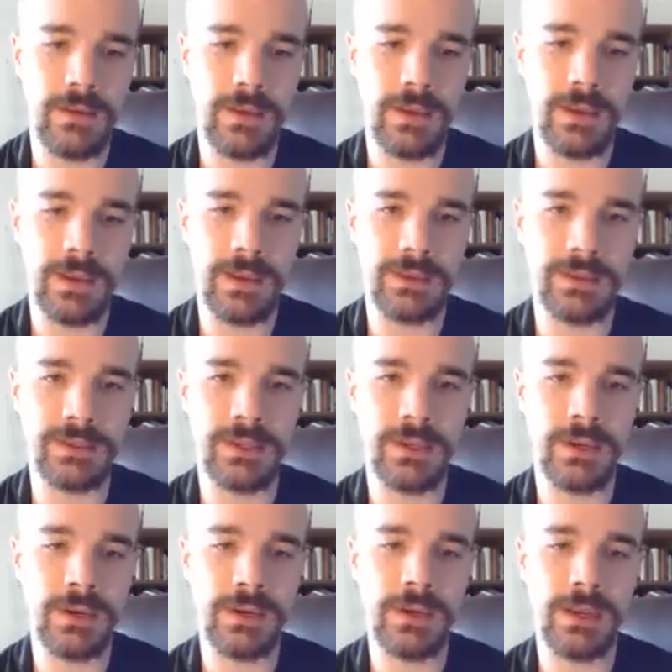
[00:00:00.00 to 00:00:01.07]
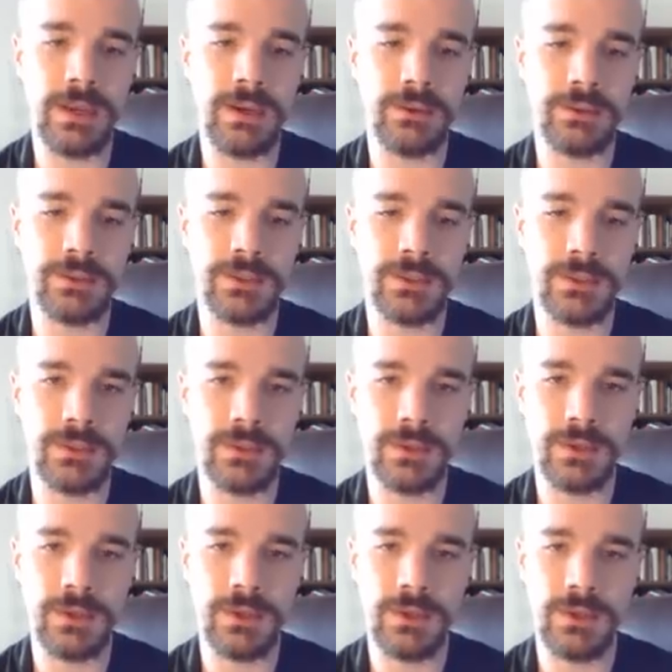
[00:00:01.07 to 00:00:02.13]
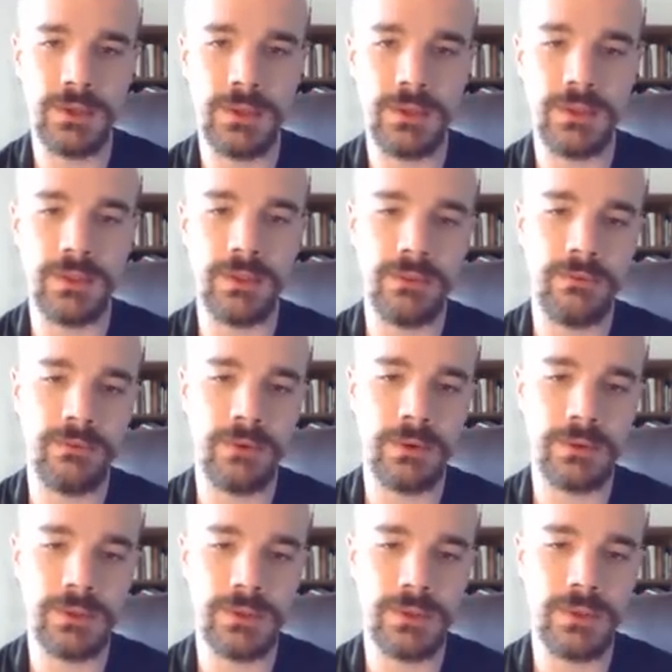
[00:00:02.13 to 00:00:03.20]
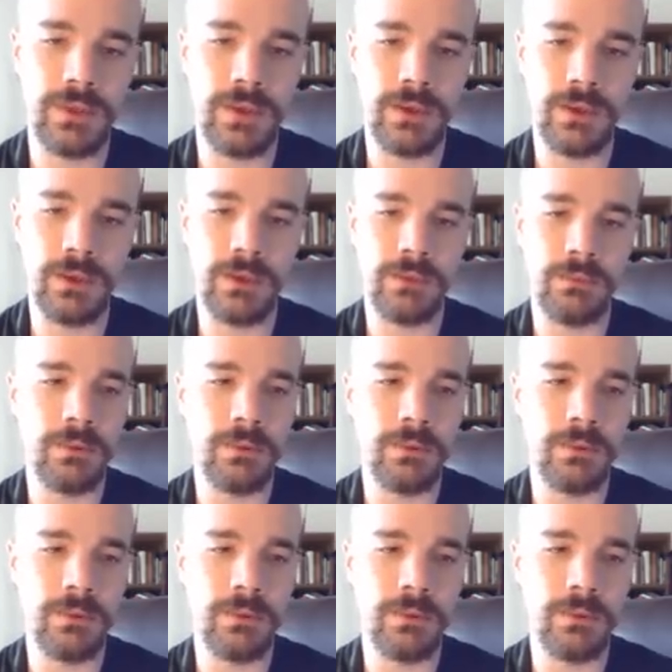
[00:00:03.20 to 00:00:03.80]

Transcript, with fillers: and cut out the first thing